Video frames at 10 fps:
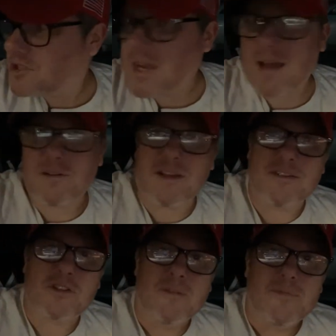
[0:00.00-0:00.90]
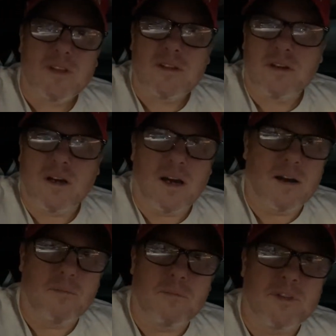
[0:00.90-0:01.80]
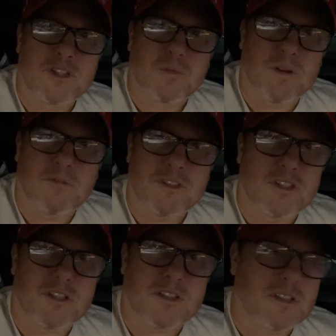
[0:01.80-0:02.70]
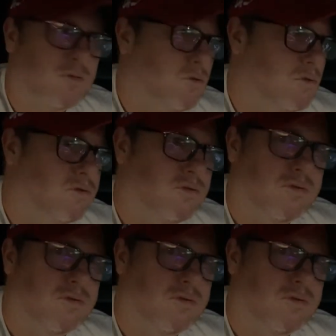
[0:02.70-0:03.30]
Saturdays. This one was just, whew.